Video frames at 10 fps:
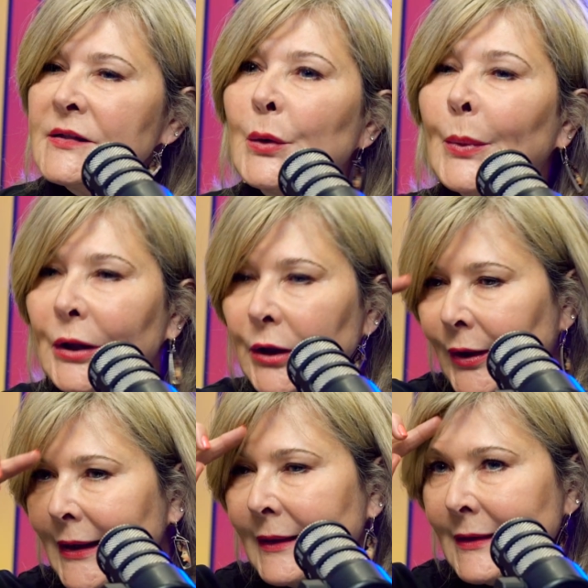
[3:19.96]
So we're
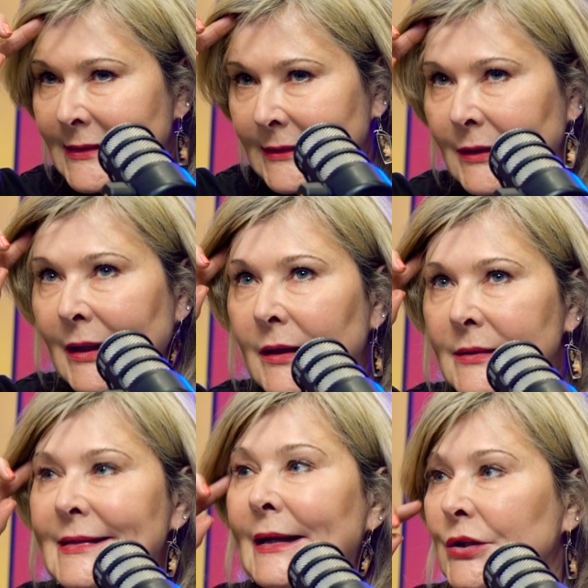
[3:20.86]
learning the
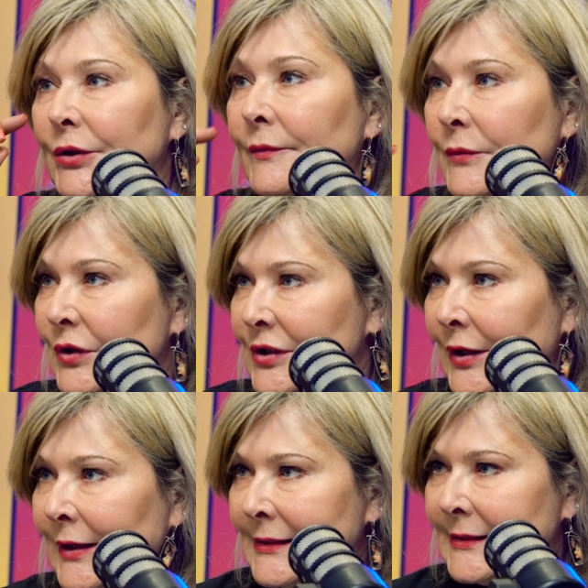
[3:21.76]
sector to a
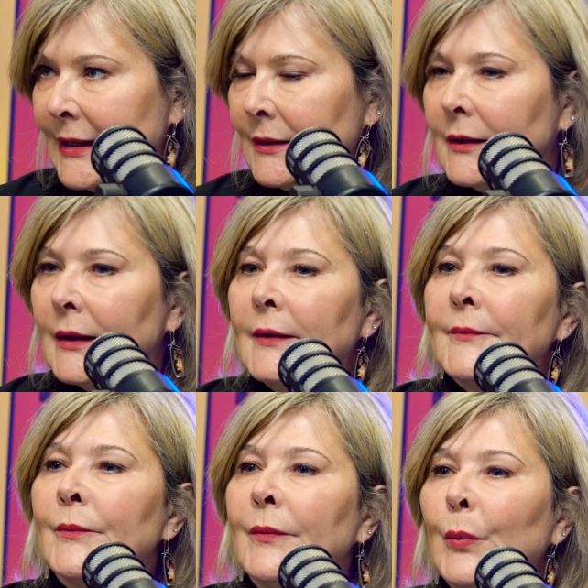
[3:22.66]
certain extent.
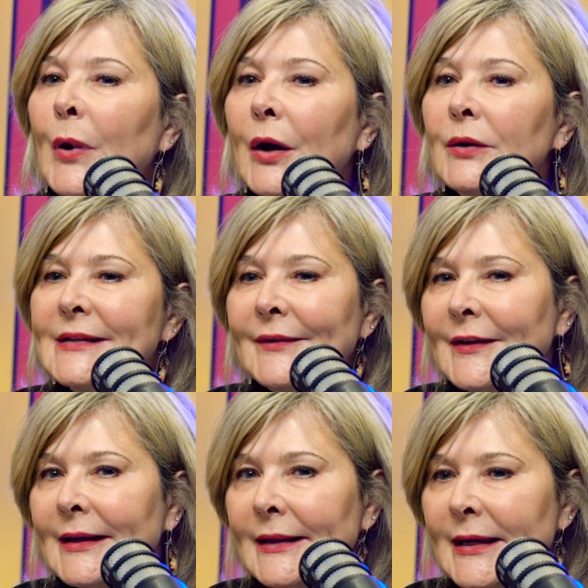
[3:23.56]
We're
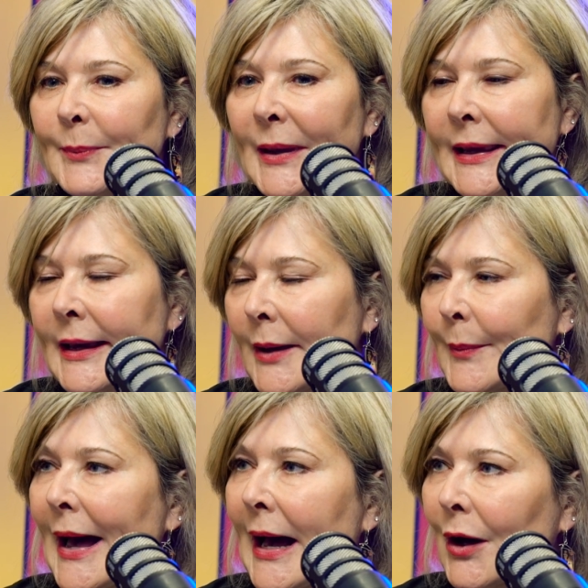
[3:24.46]
definitely picking
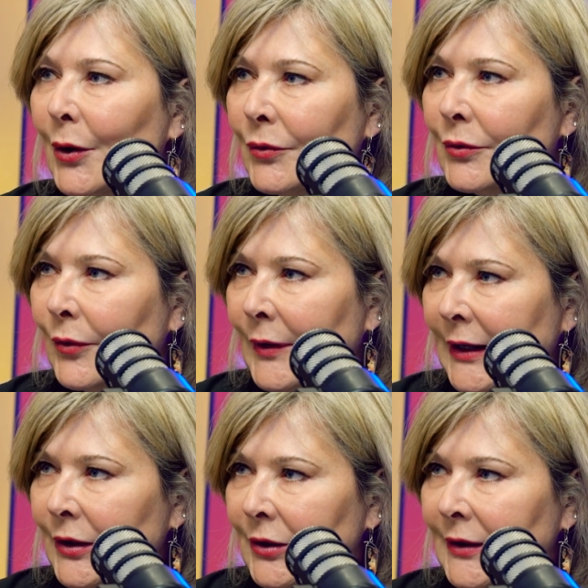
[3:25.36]
up how
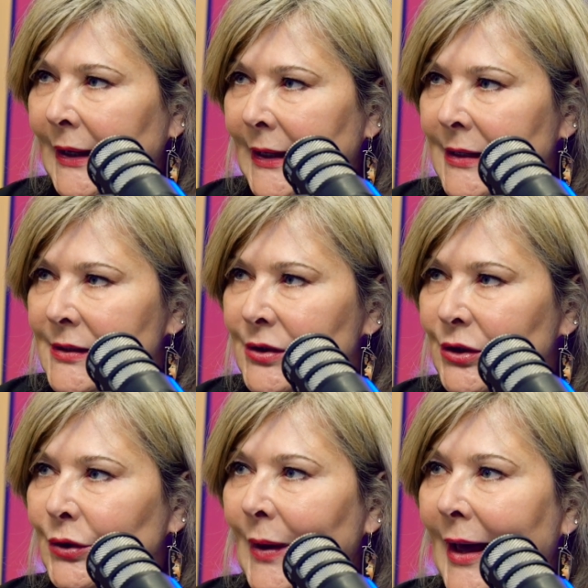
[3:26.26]
critical it is
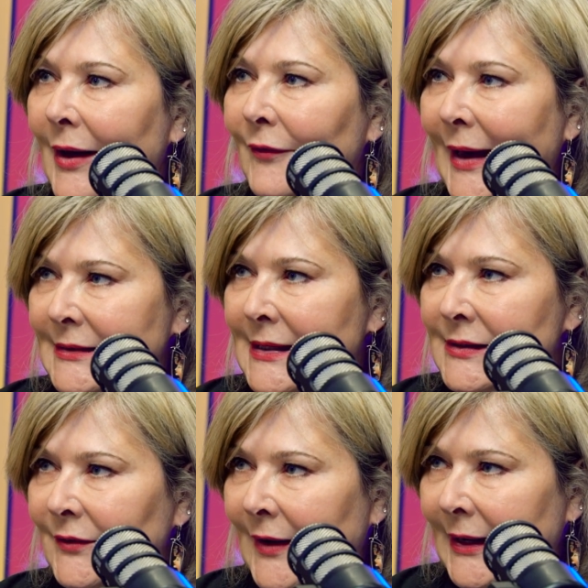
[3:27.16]
to have
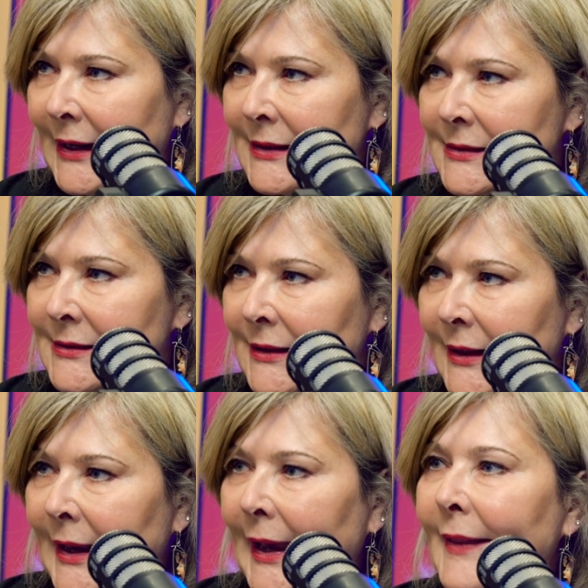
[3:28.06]
access to finance,
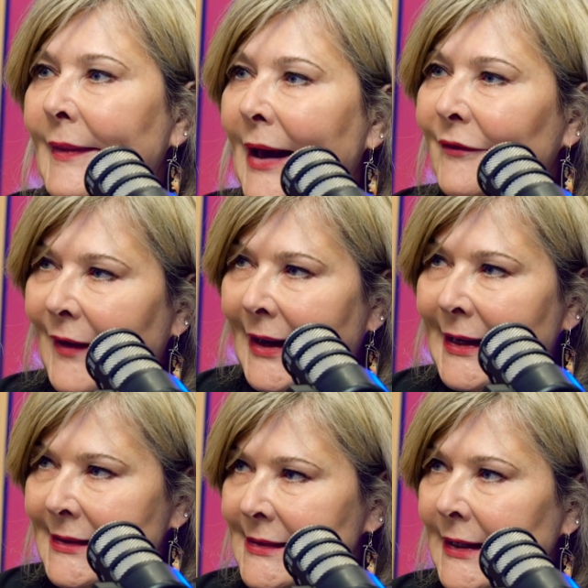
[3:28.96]
and that
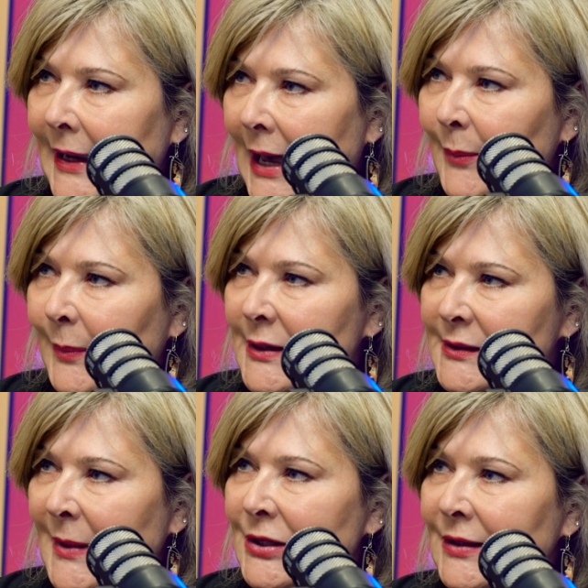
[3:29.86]
financing gap,
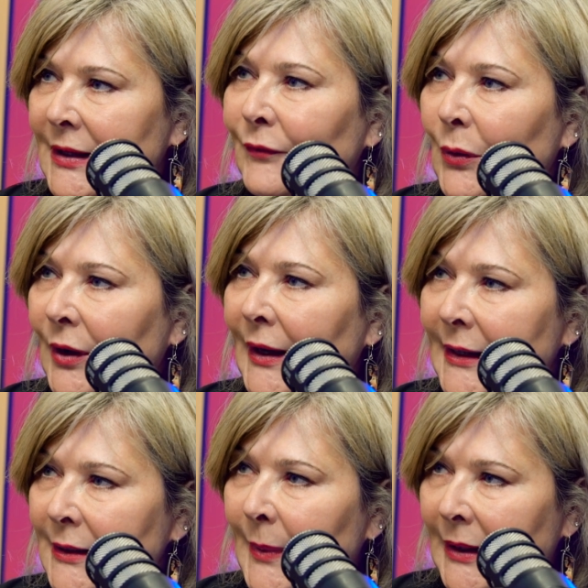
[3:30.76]
especially for
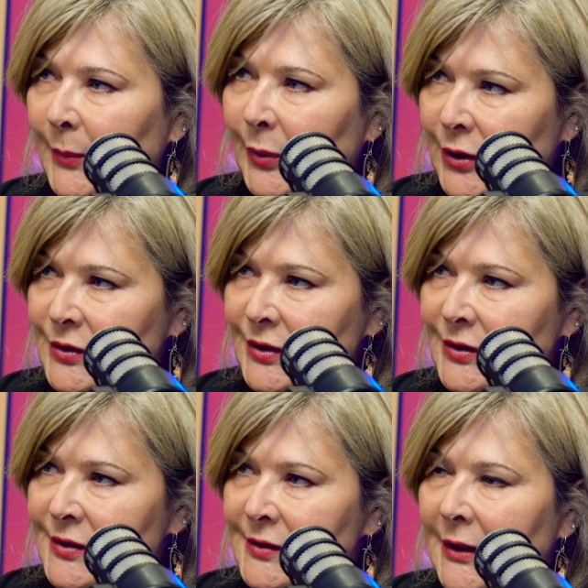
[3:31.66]
independent
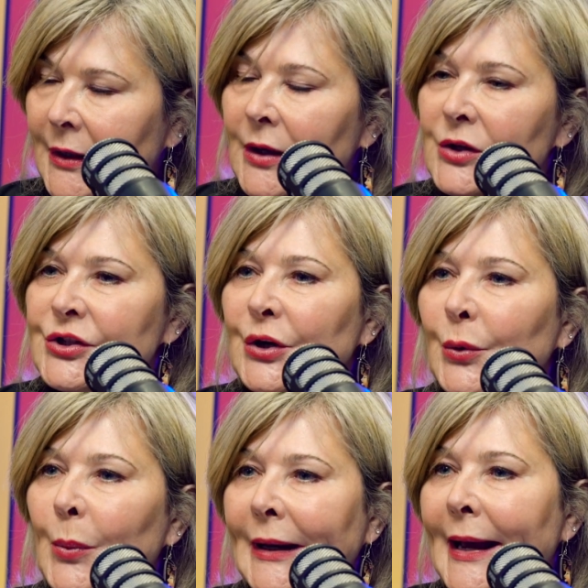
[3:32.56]
producers.
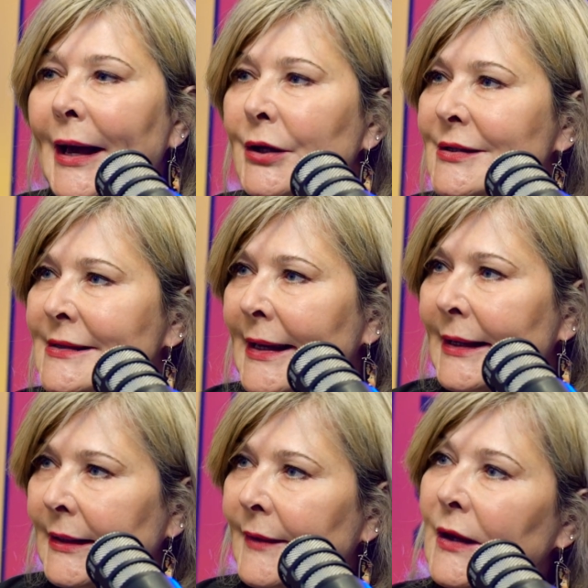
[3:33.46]
So what I
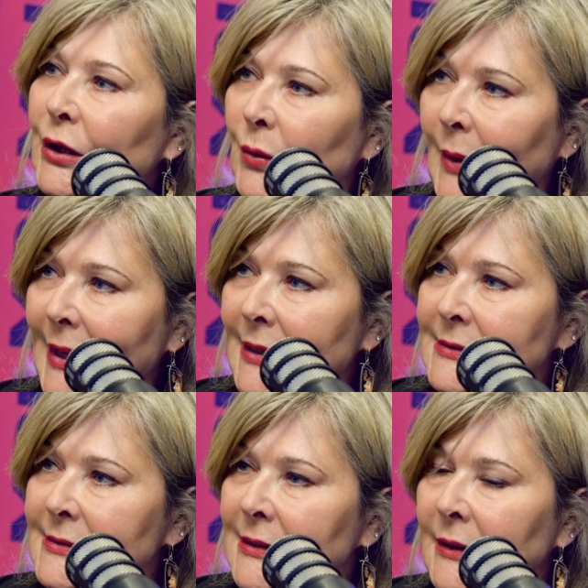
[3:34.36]
understand in the
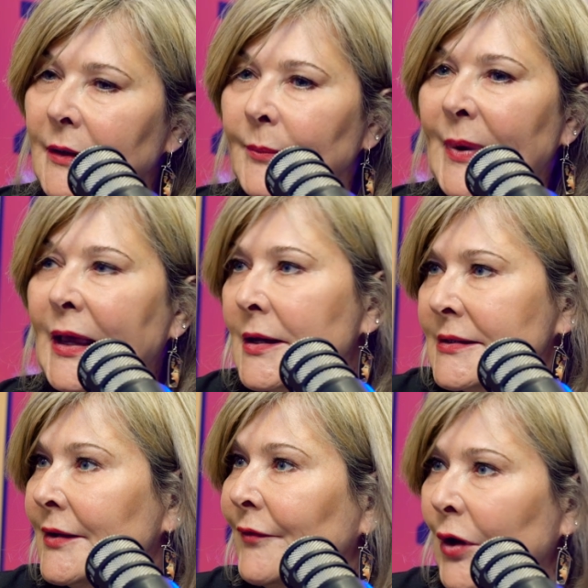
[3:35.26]
US,
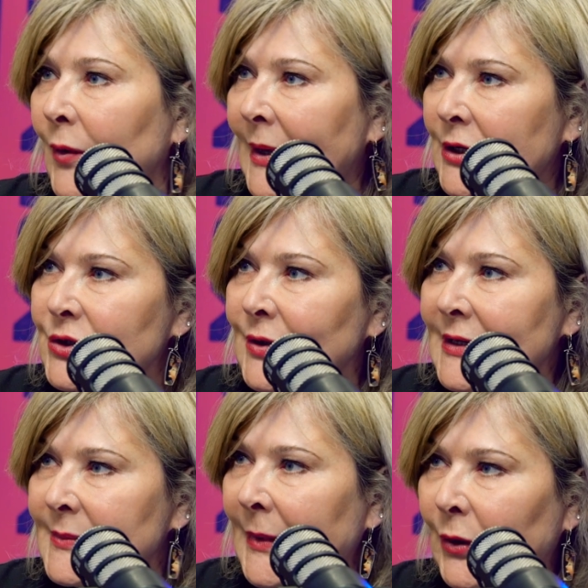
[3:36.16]
because the film industry
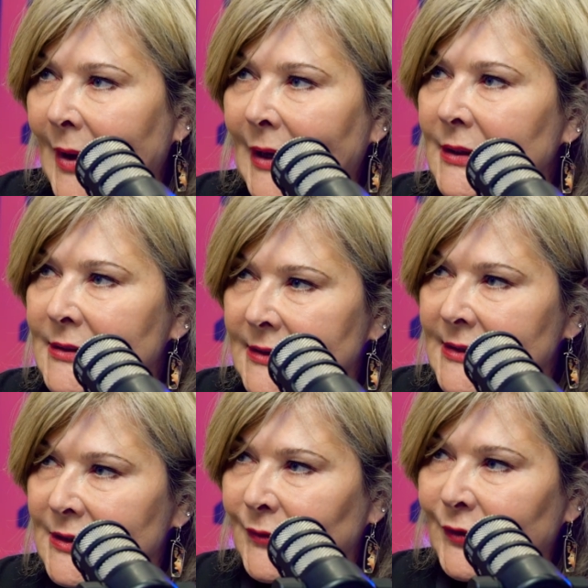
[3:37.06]
has been around and
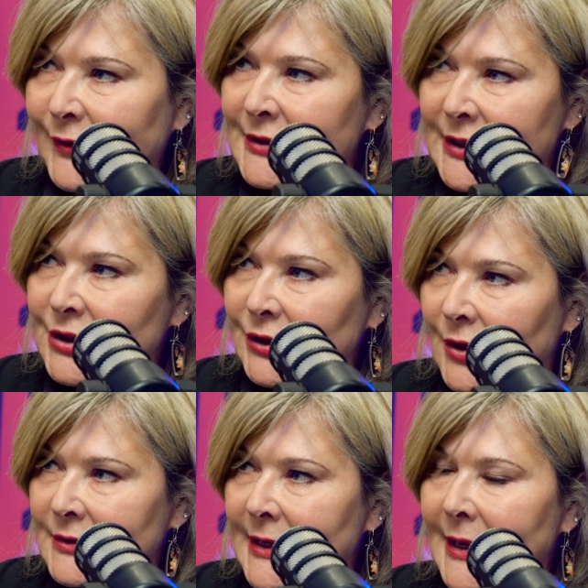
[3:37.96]
successful for such a
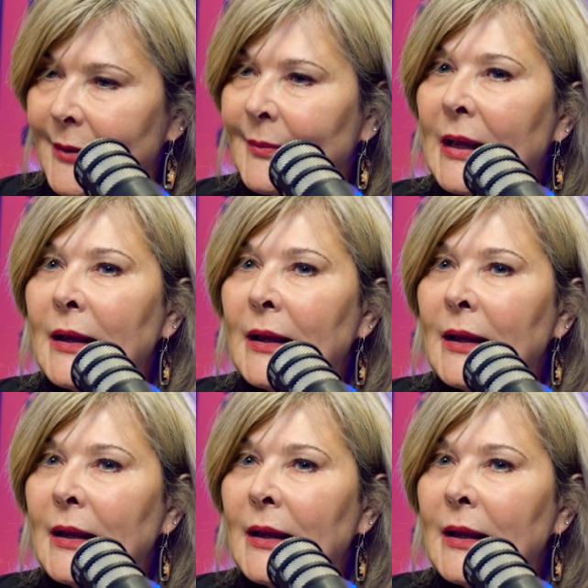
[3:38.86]
long time,